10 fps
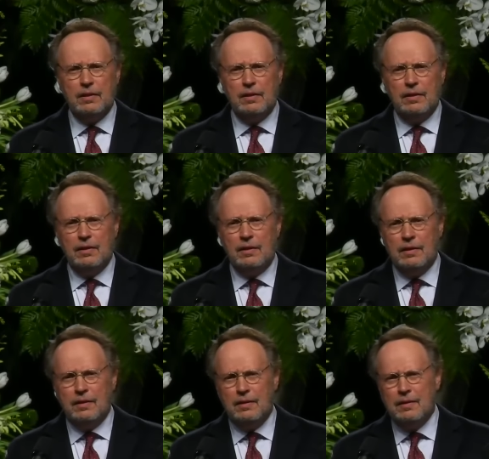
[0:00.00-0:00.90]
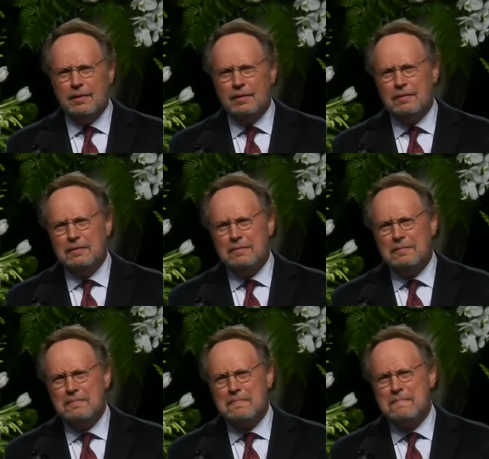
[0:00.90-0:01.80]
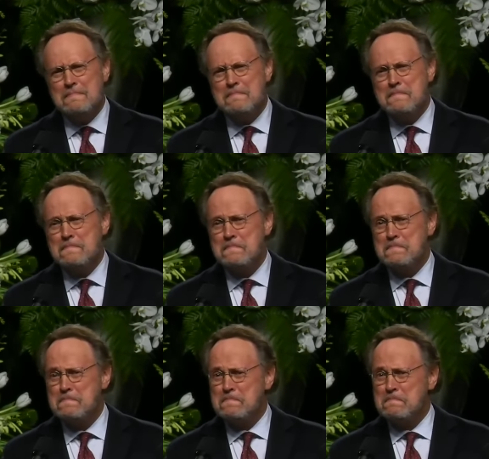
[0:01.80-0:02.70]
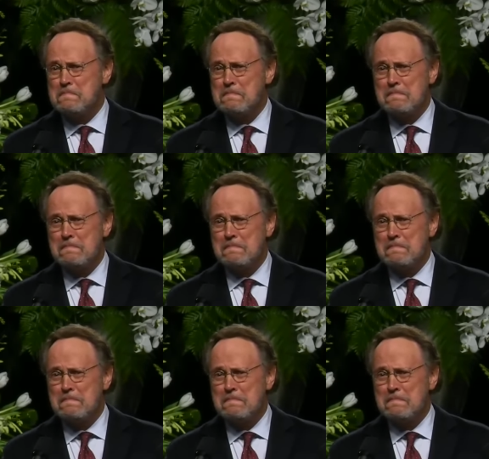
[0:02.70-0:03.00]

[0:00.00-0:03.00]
(silence)